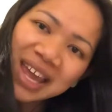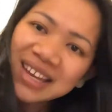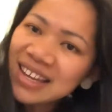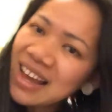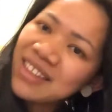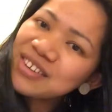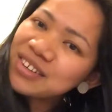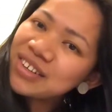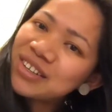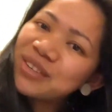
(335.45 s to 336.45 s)
any other
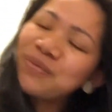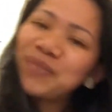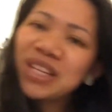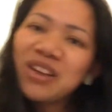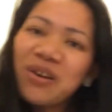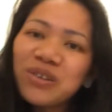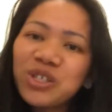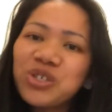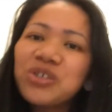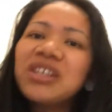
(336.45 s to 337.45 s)
video
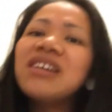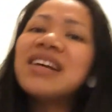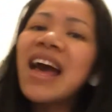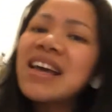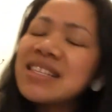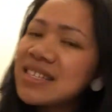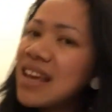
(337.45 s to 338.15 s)
tutorial, guys.